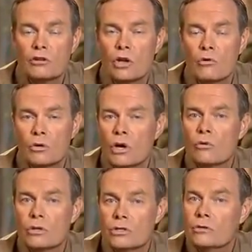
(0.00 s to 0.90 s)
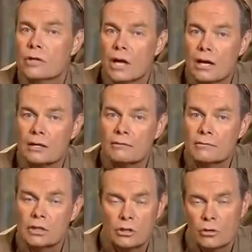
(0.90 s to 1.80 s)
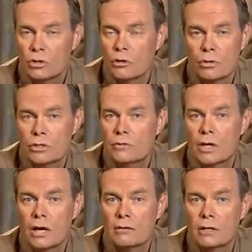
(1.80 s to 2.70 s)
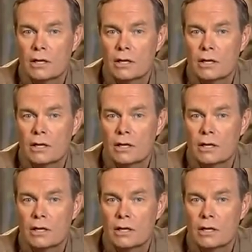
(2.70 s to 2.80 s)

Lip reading: don't know that you've got it. You don't know what you've got.